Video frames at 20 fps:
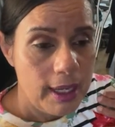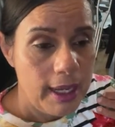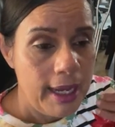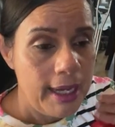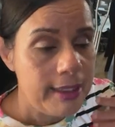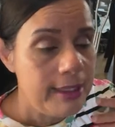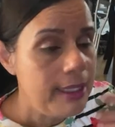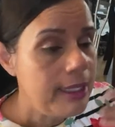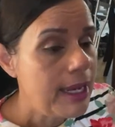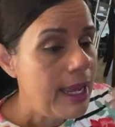
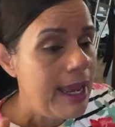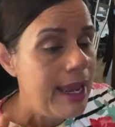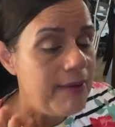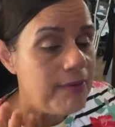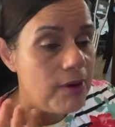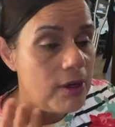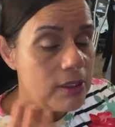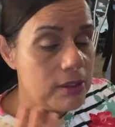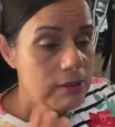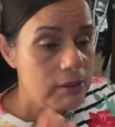And then I have
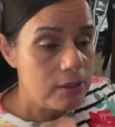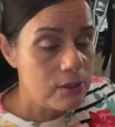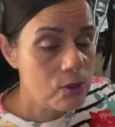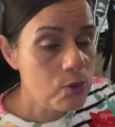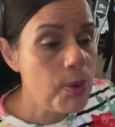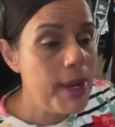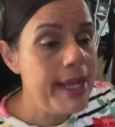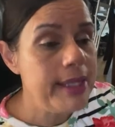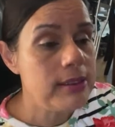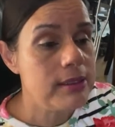on
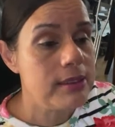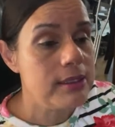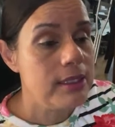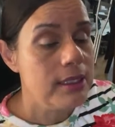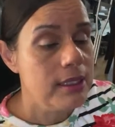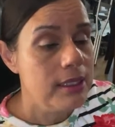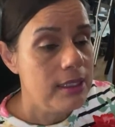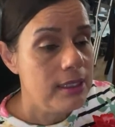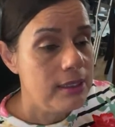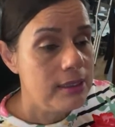sweats,
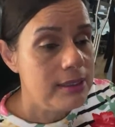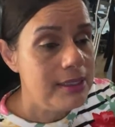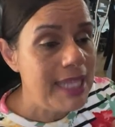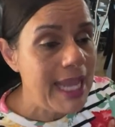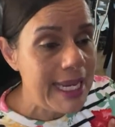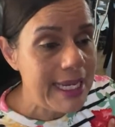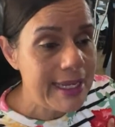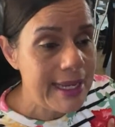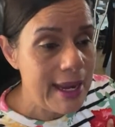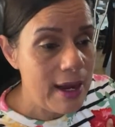
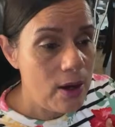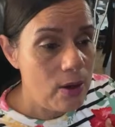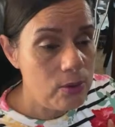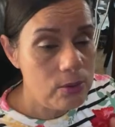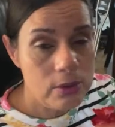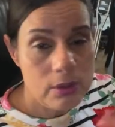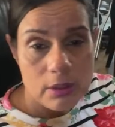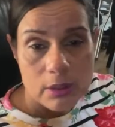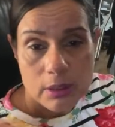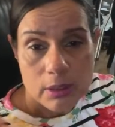
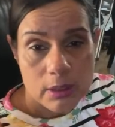nightgown,